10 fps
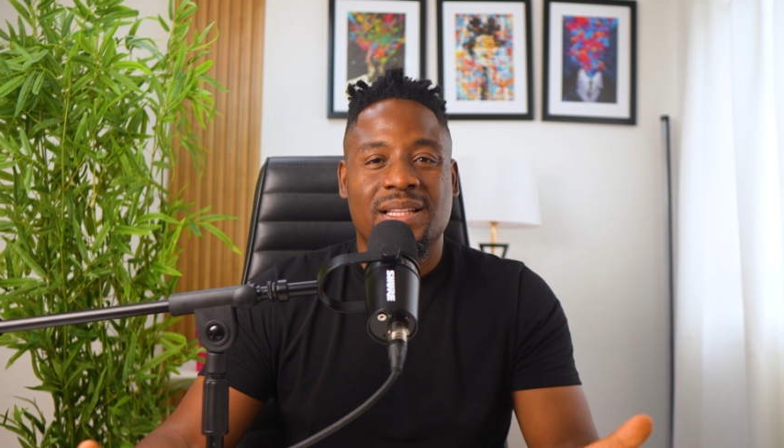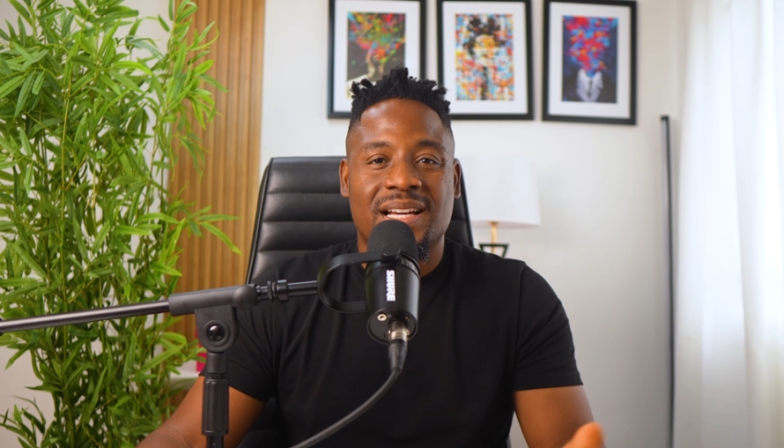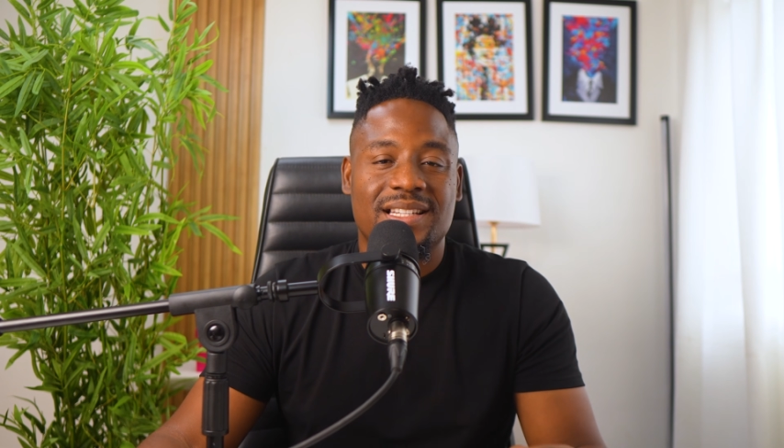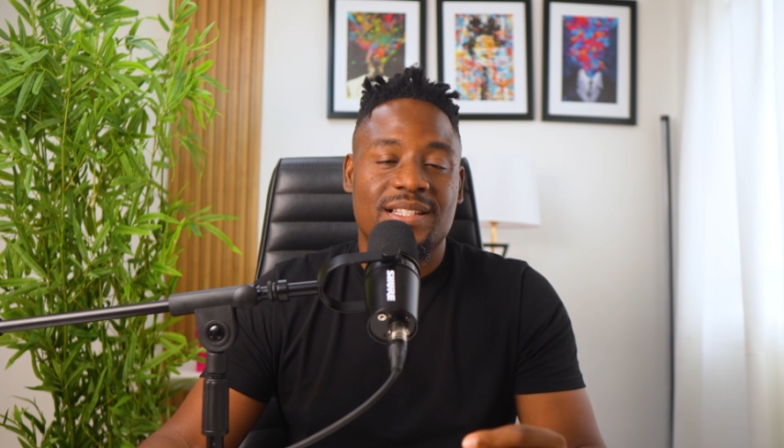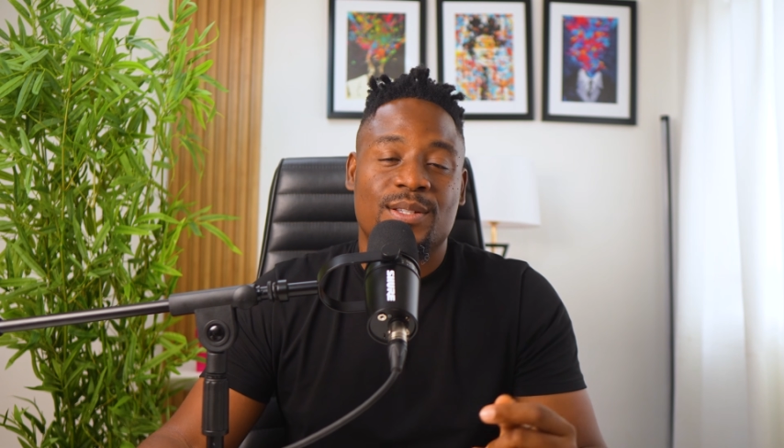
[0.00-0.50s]

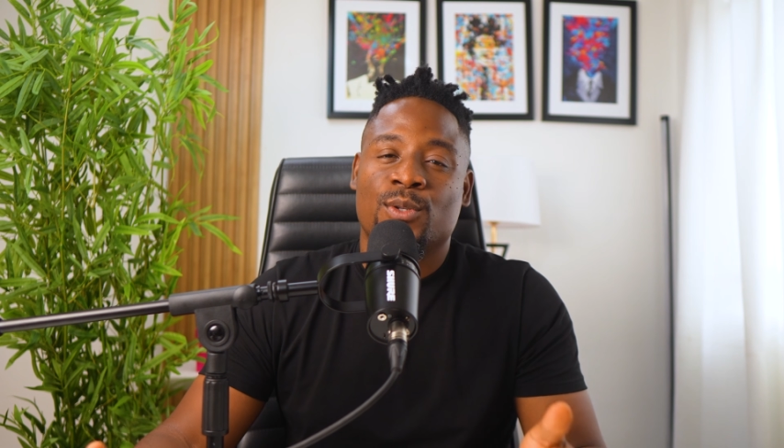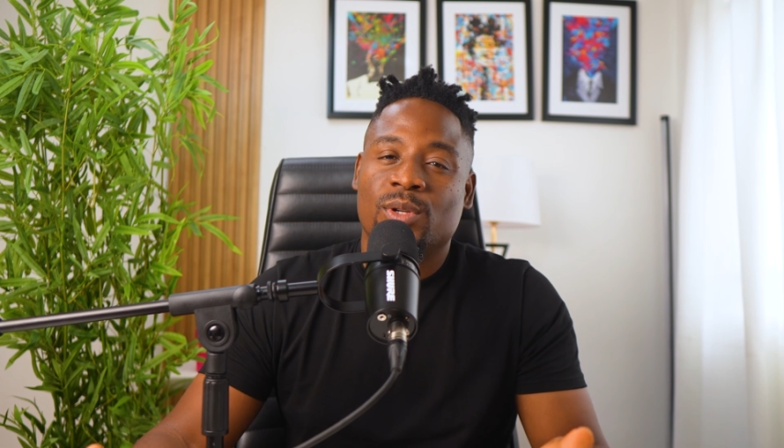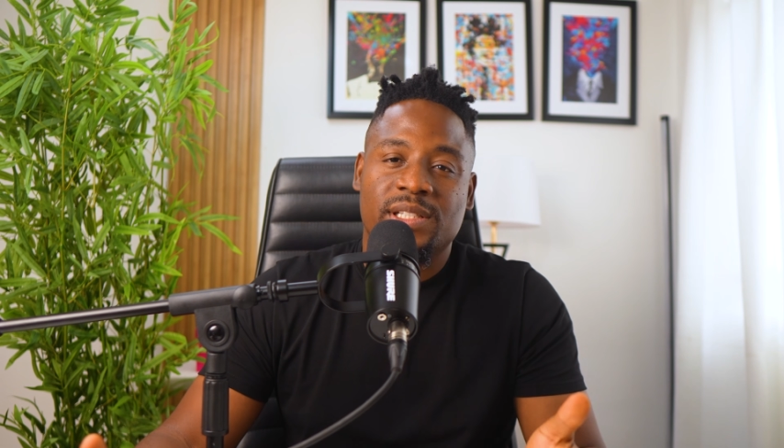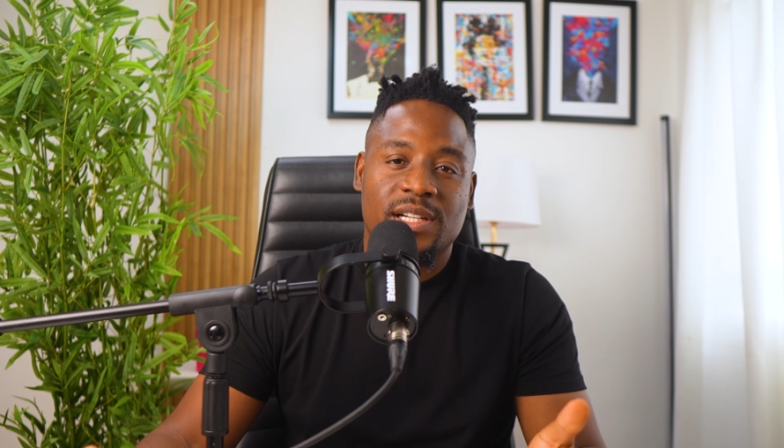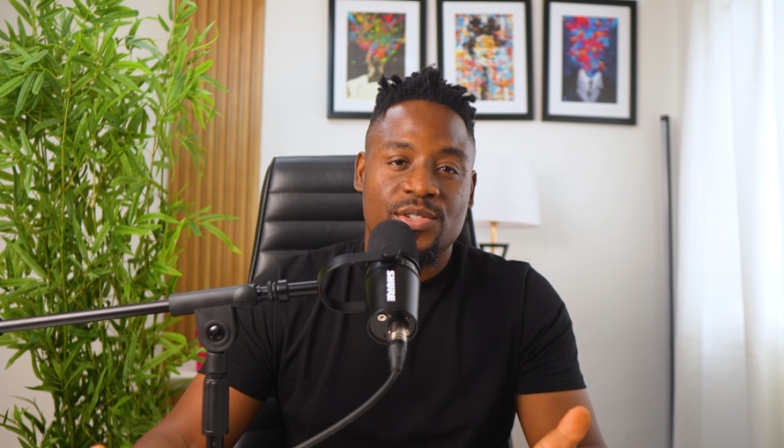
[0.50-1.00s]
9 is a
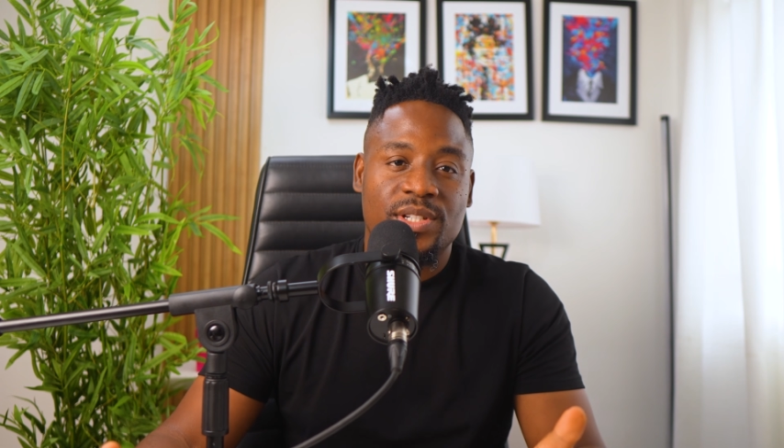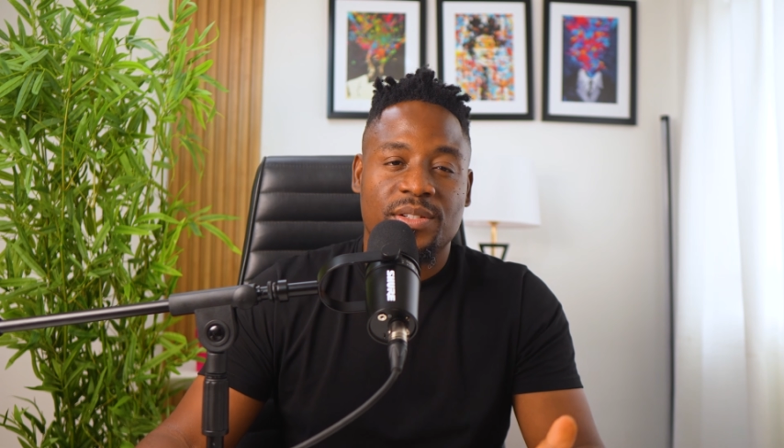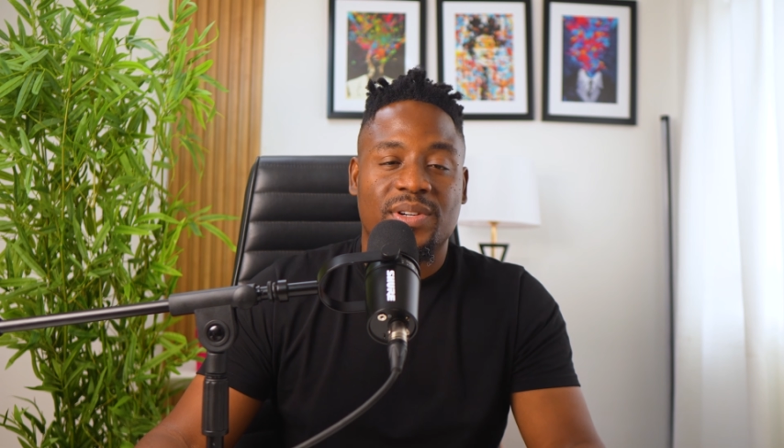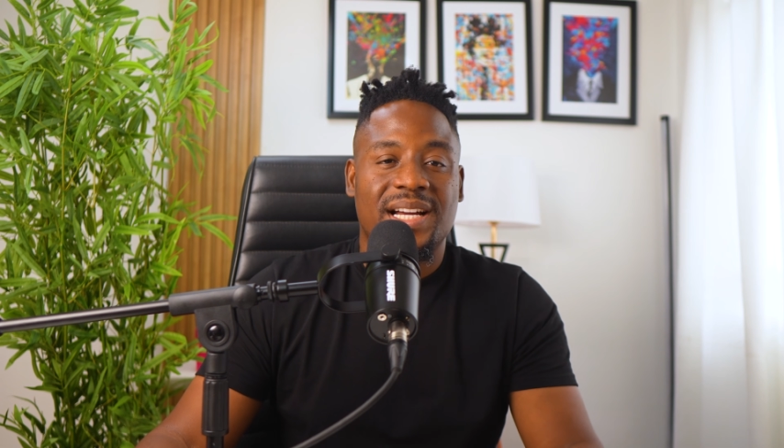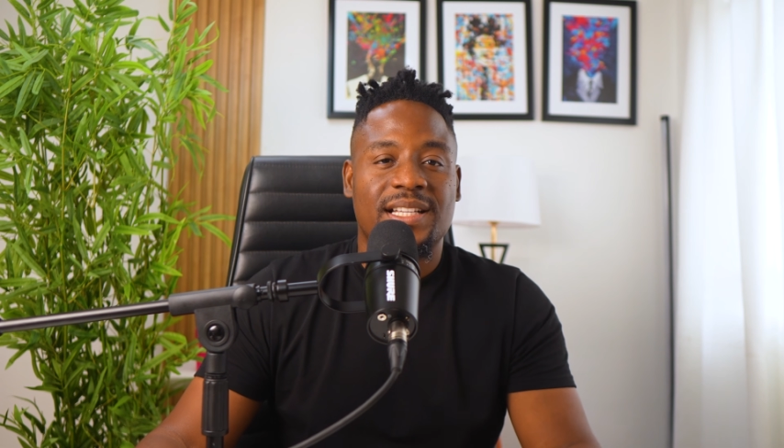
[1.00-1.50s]
solid entry
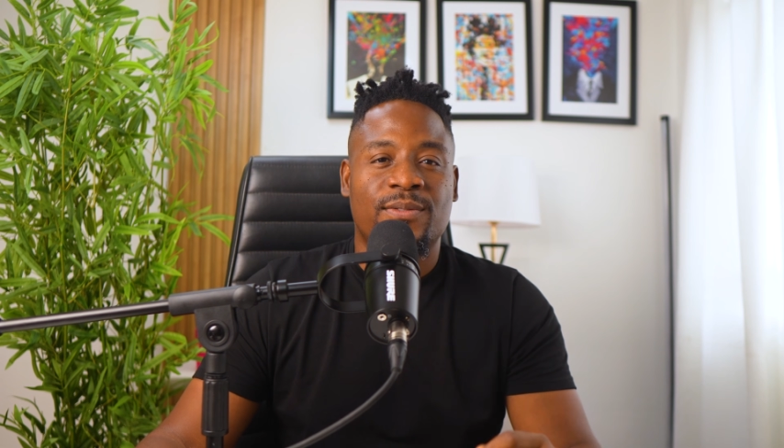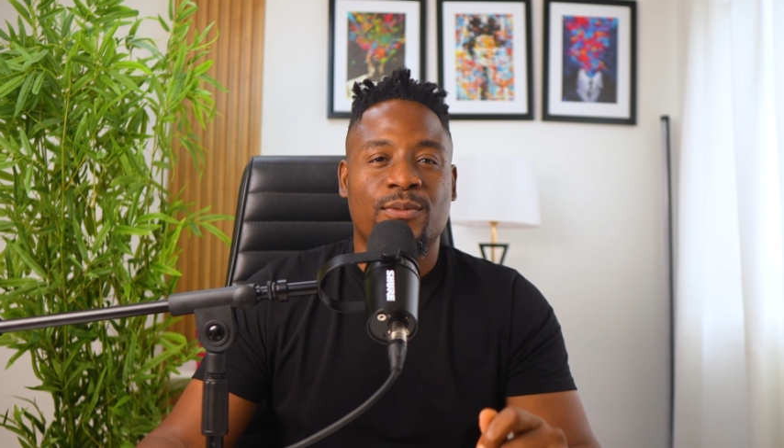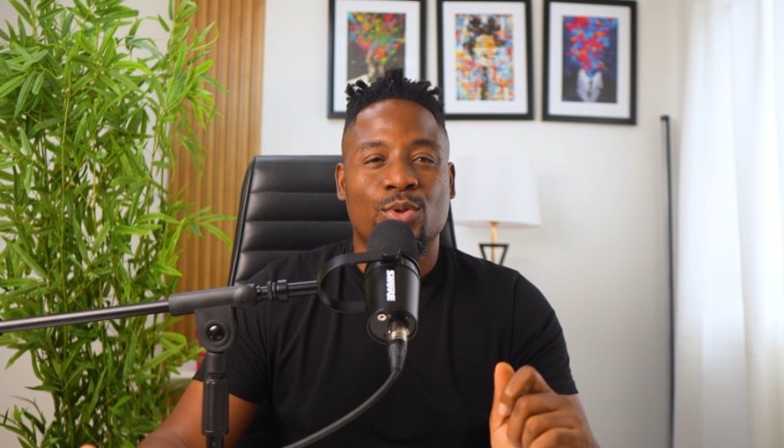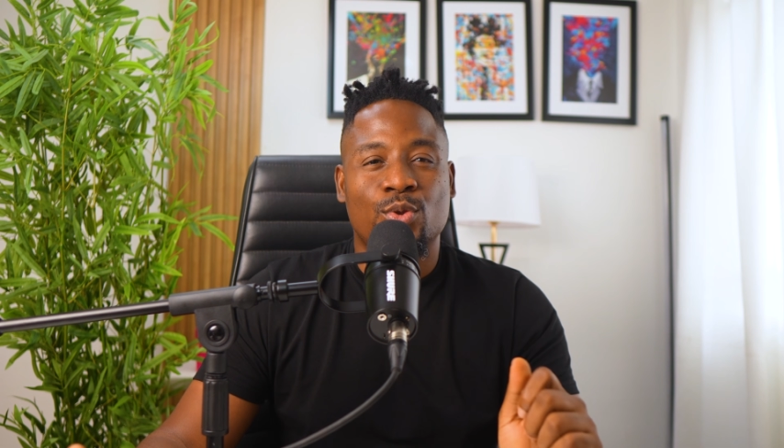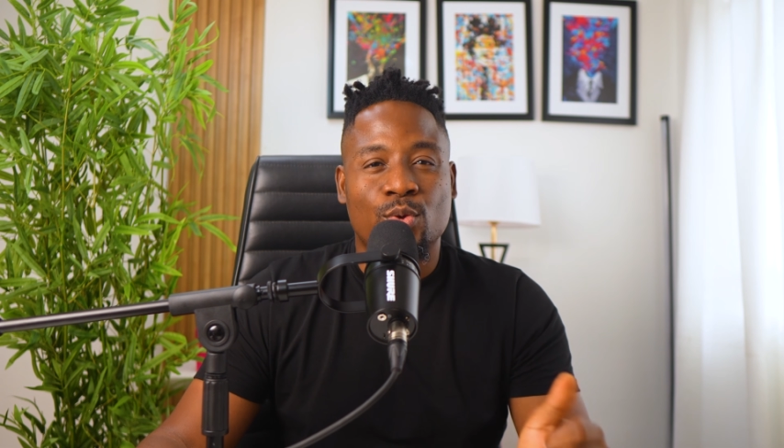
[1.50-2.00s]
device for